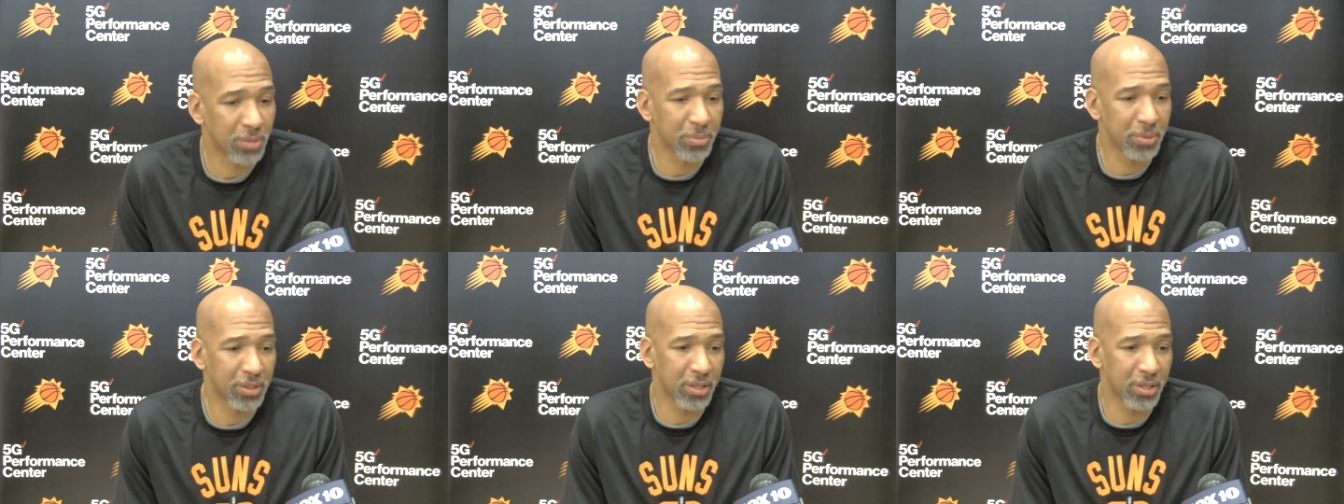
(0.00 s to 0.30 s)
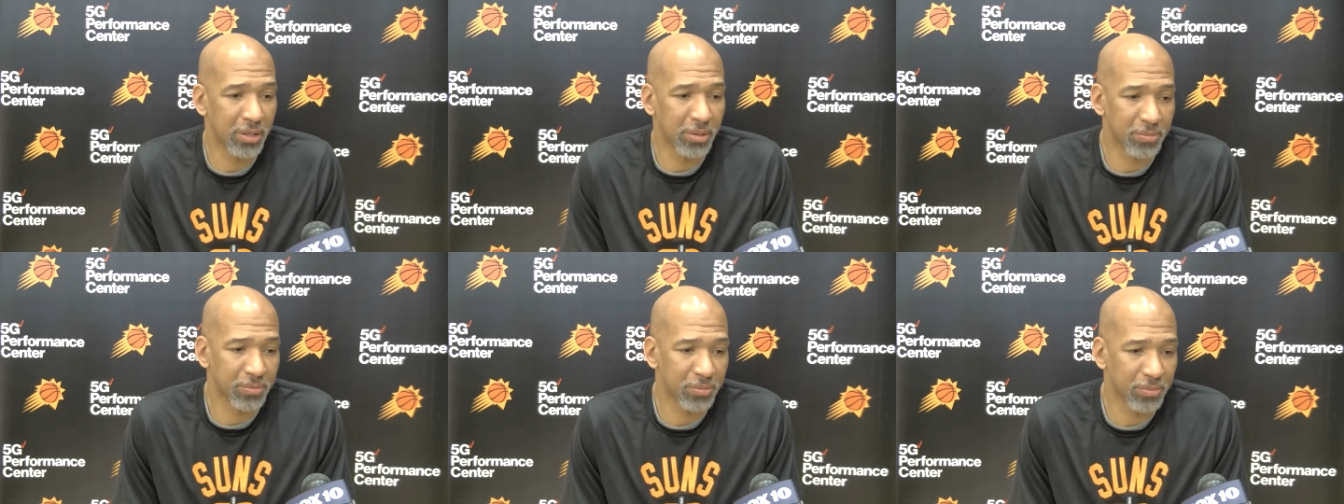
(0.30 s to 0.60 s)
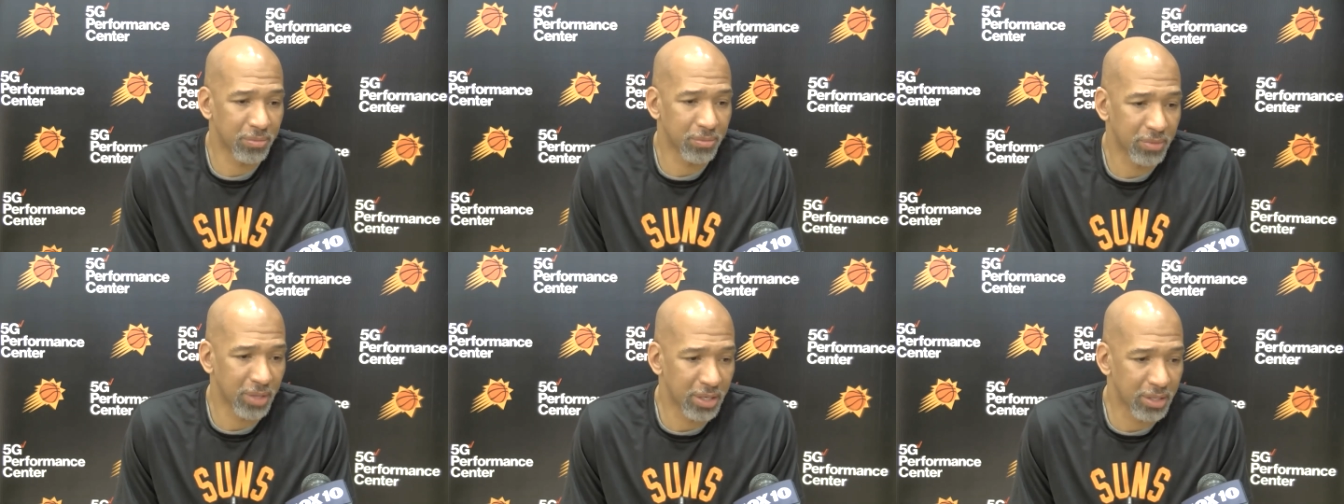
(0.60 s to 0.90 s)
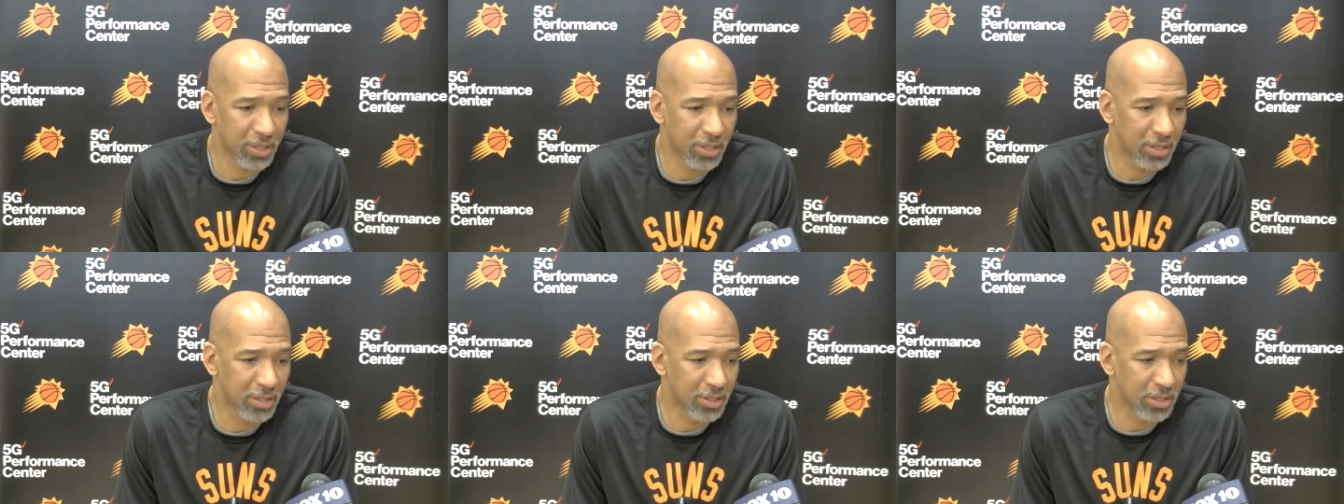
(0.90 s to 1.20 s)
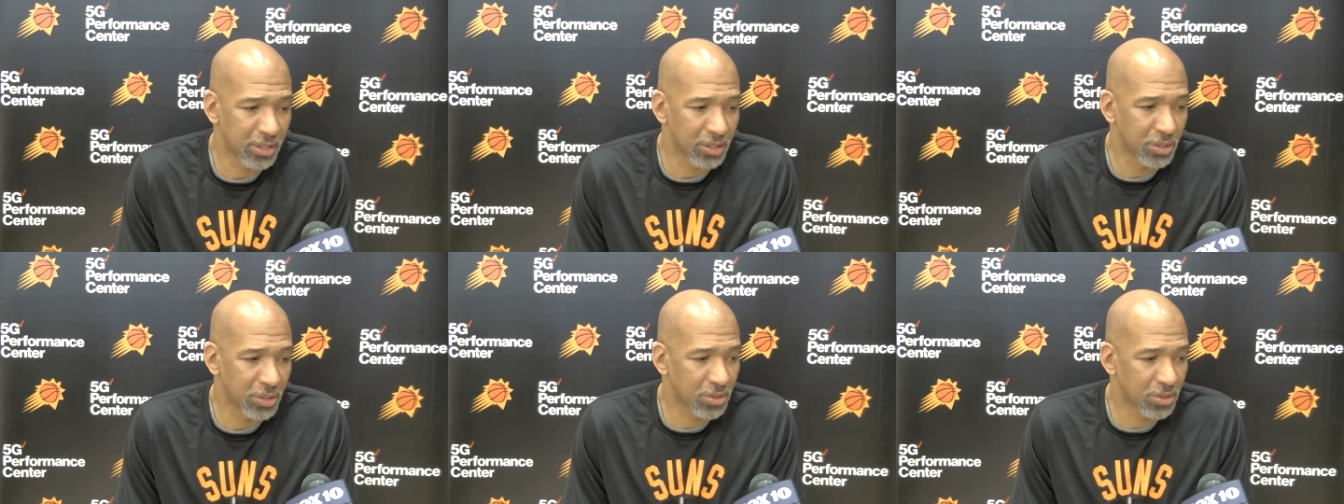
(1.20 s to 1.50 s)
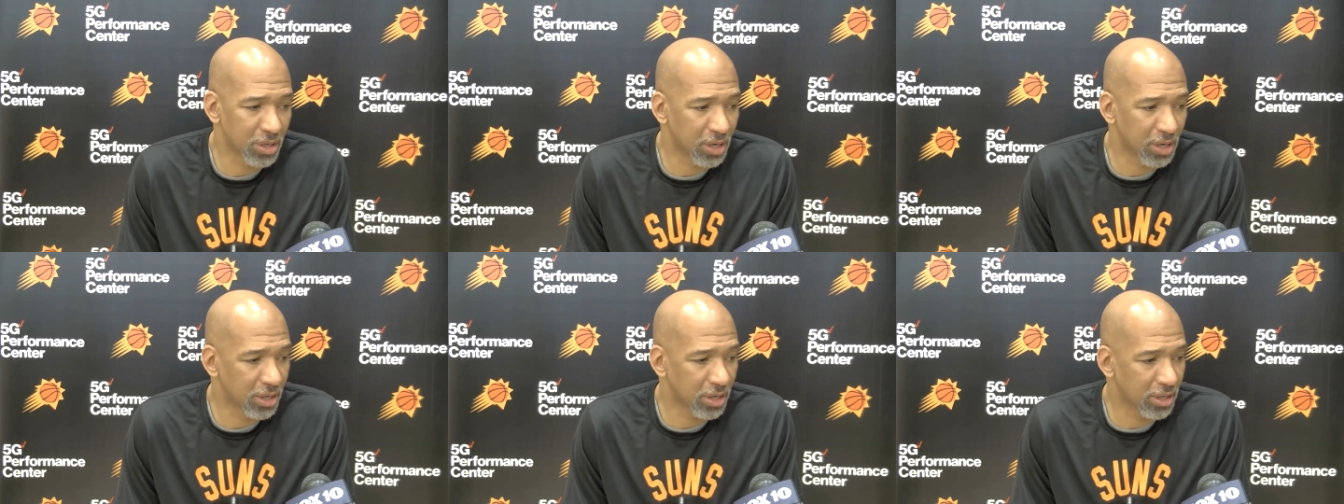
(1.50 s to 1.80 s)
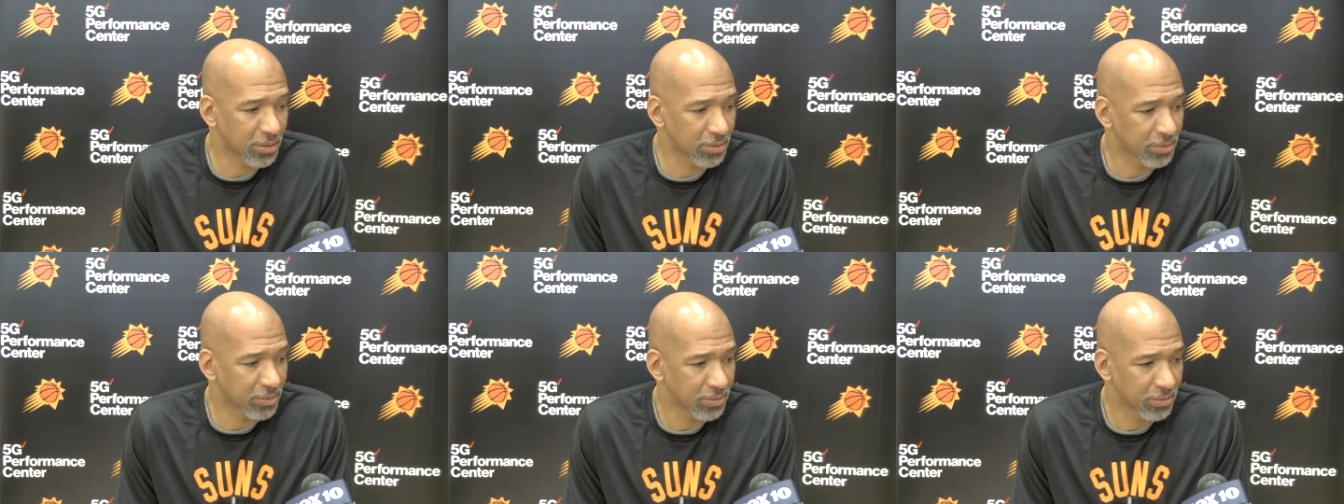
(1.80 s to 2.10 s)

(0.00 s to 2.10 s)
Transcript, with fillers: I mean, they're they did it to Utah